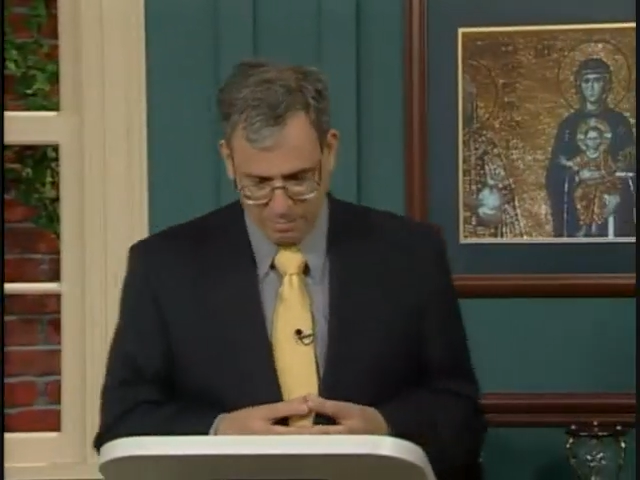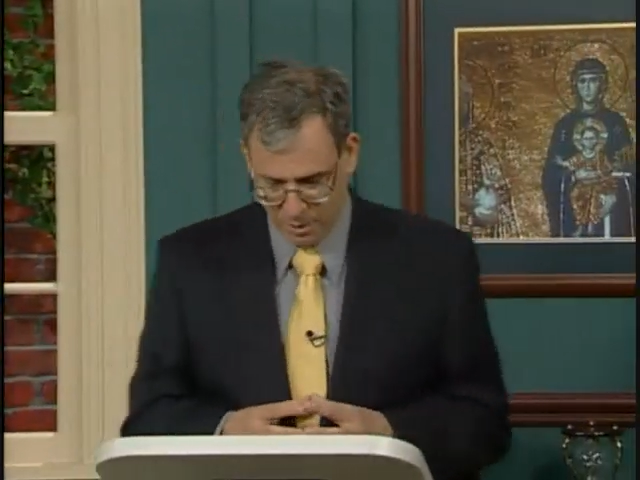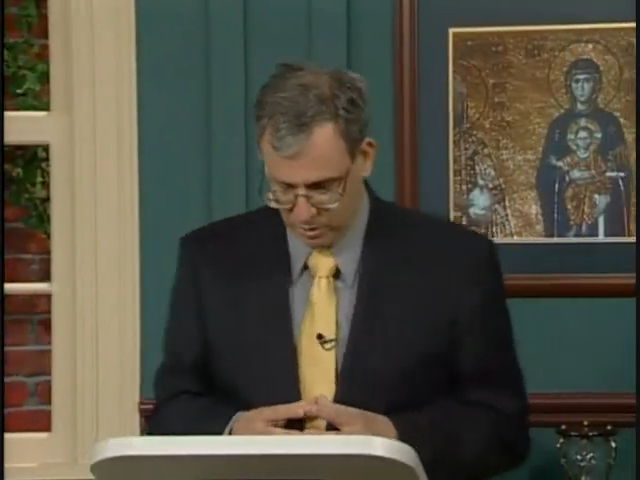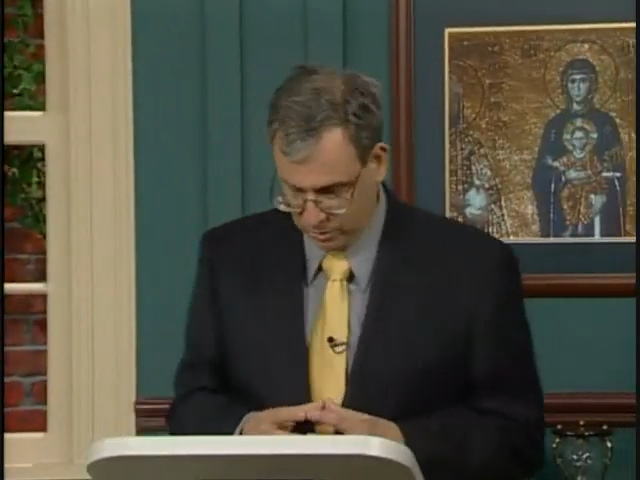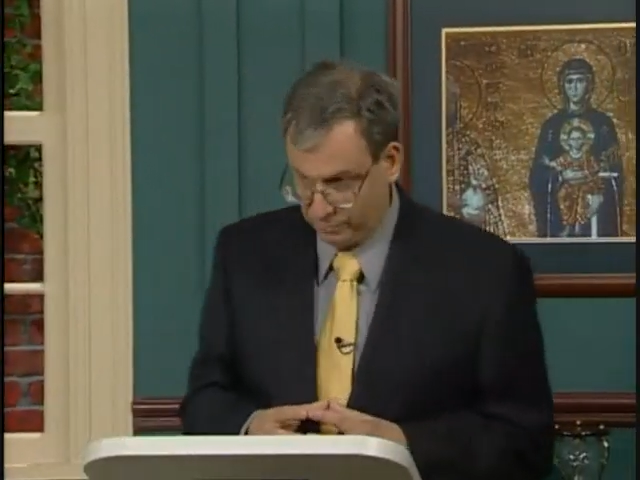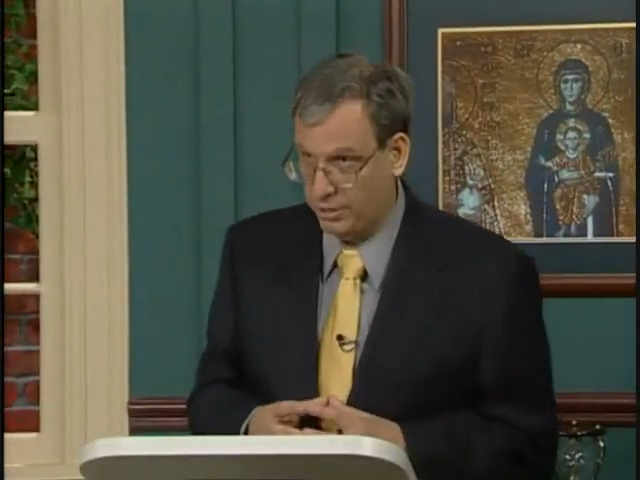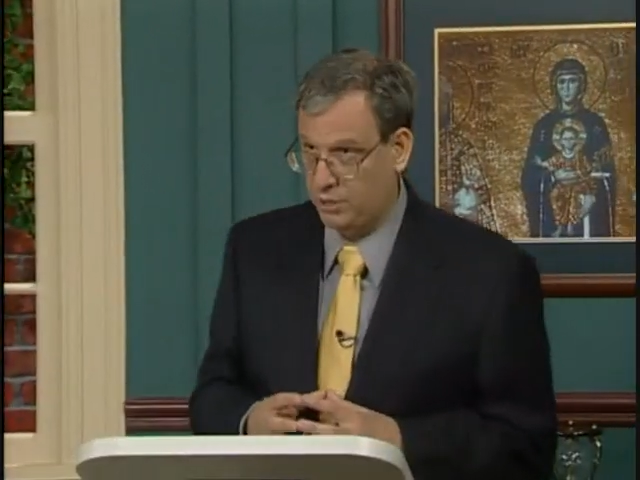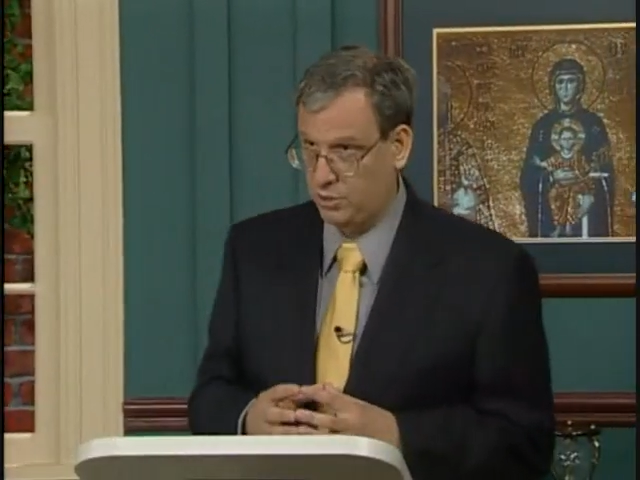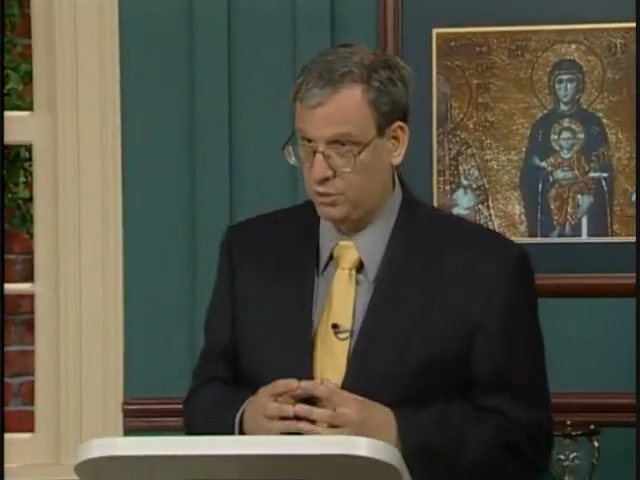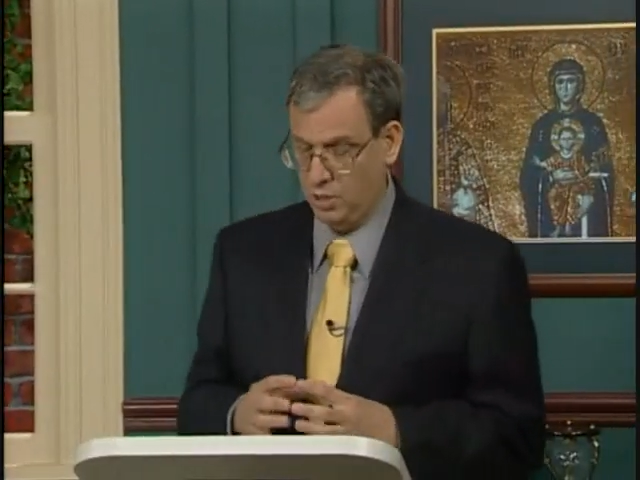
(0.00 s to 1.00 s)
imperial
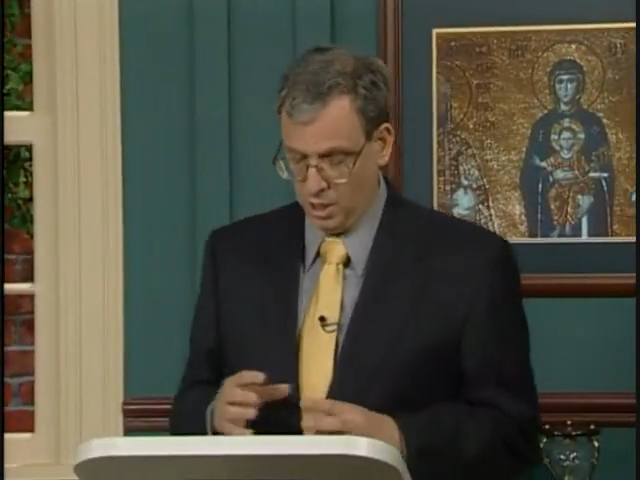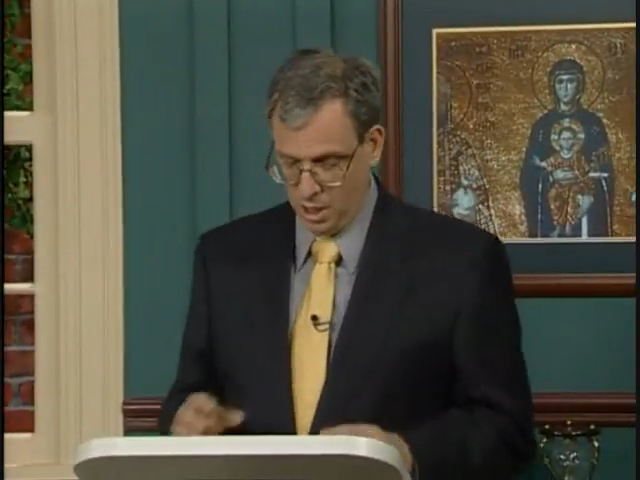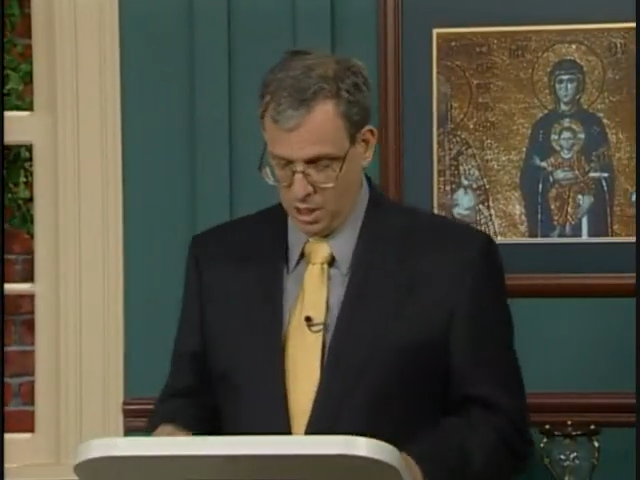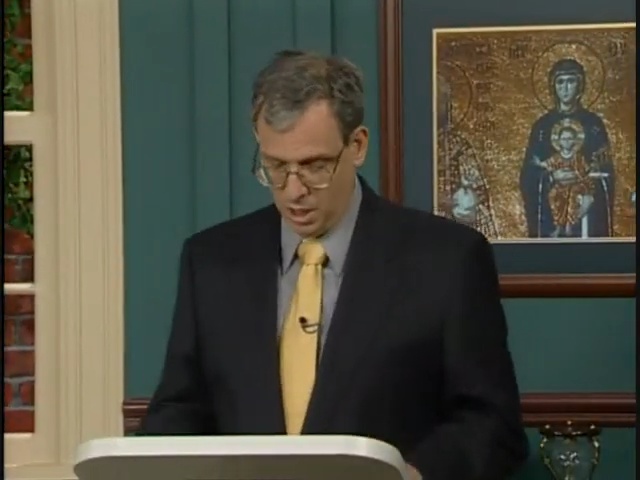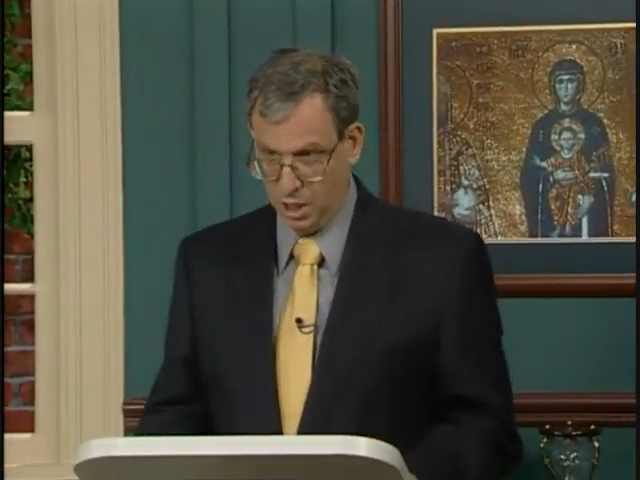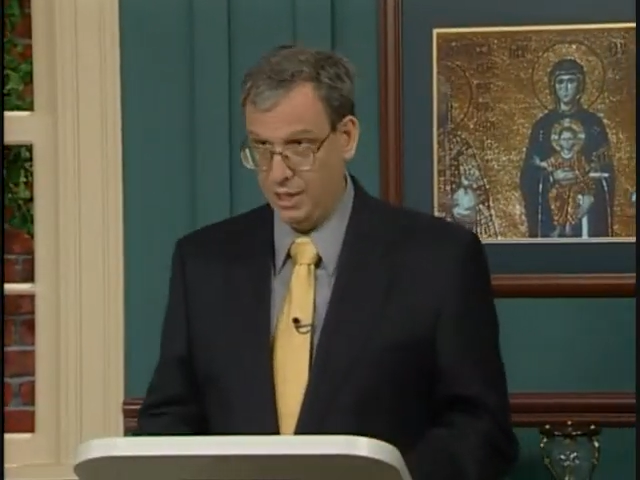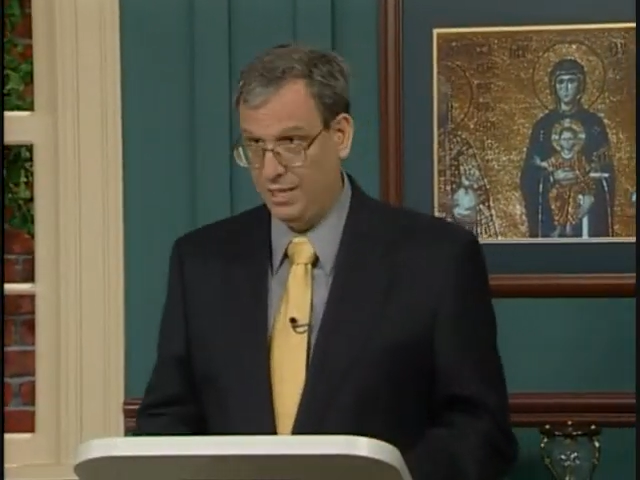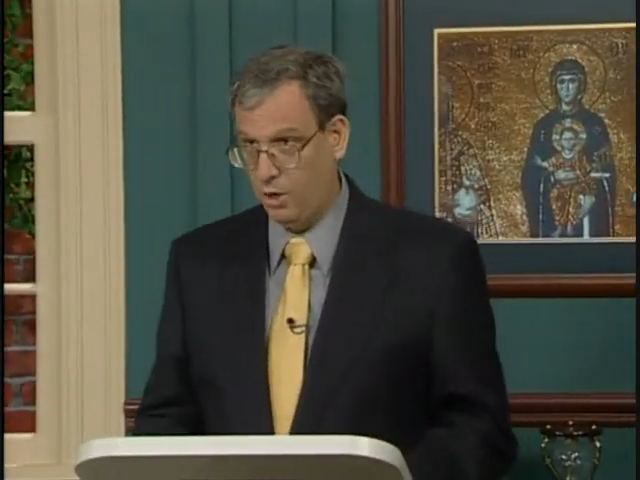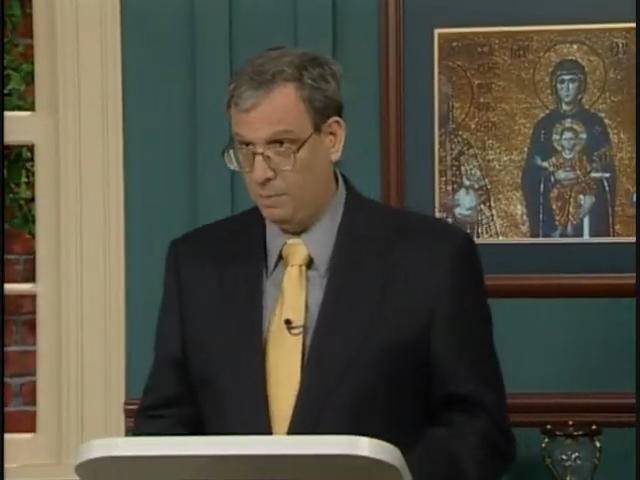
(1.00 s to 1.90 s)
defenses in